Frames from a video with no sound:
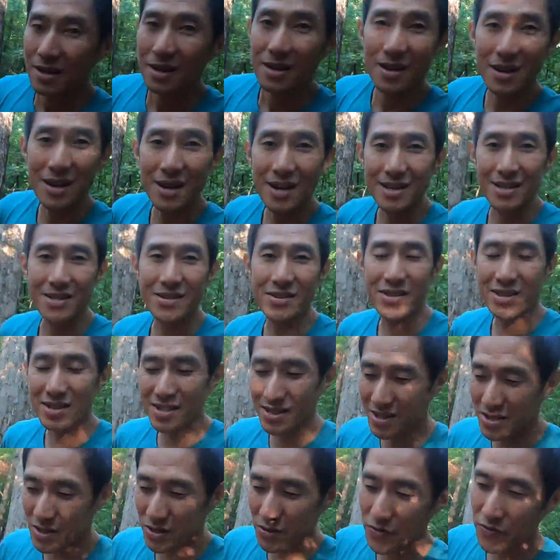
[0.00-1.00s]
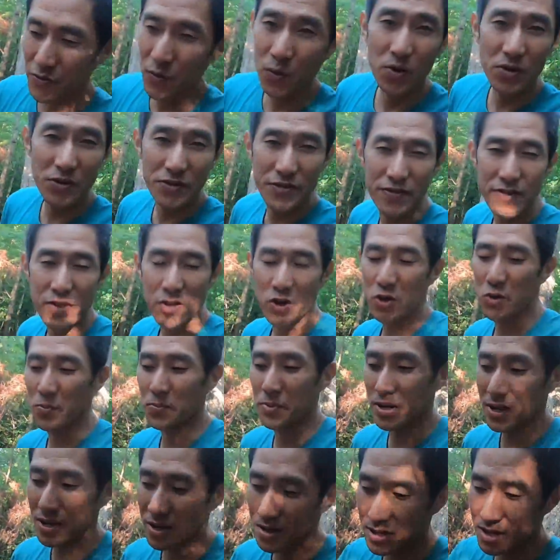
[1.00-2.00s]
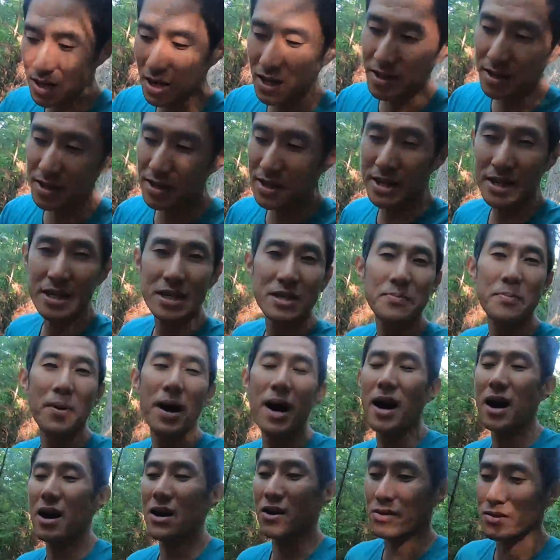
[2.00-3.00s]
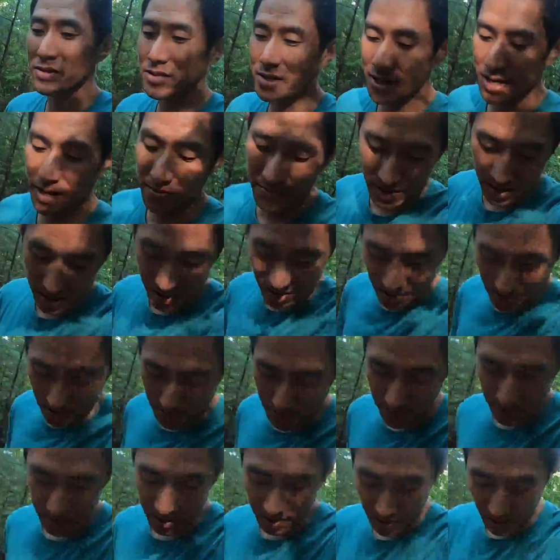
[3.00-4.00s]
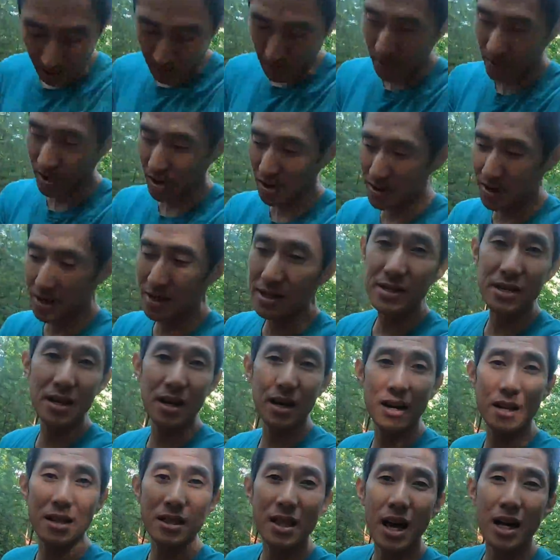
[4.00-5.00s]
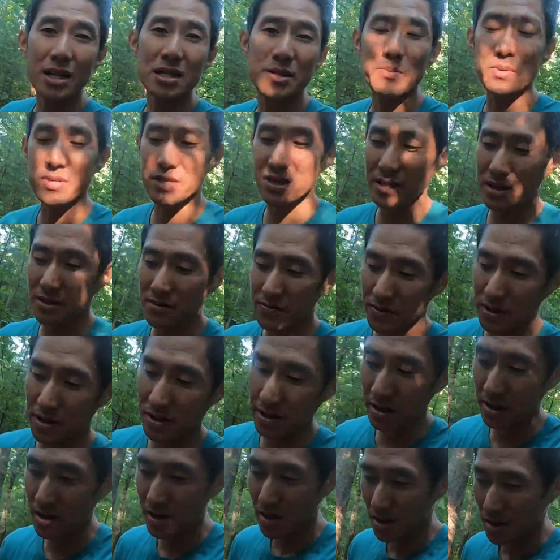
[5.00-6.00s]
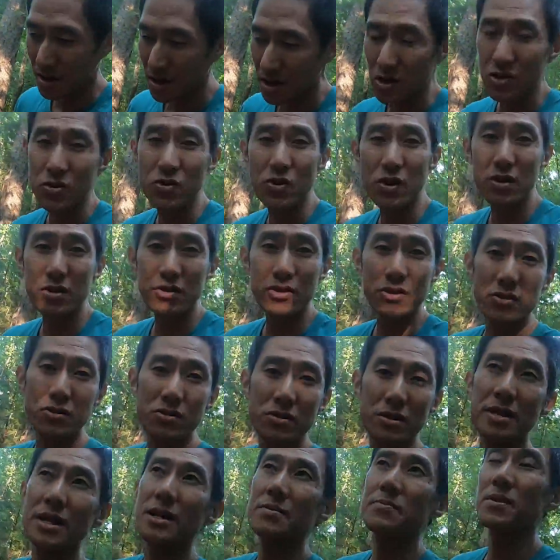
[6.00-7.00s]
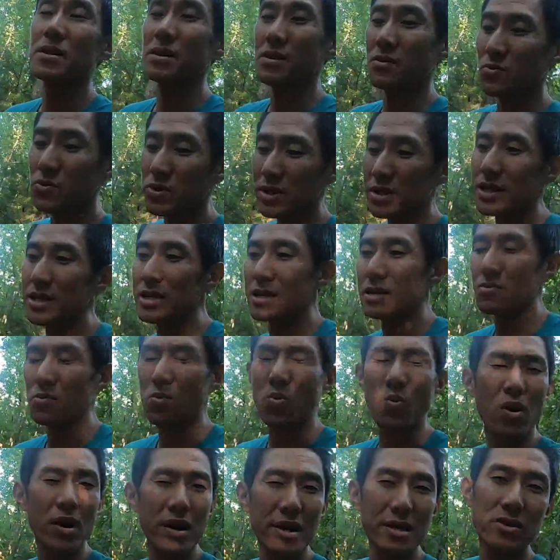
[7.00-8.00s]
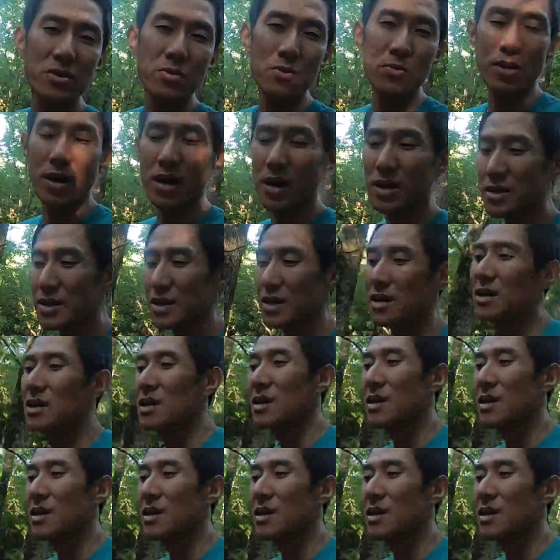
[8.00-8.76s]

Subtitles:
Alright, so this is the 4th loop, done 6 miles, and I put on these La Sportiva trail shoes that I'm gonna really wanting to run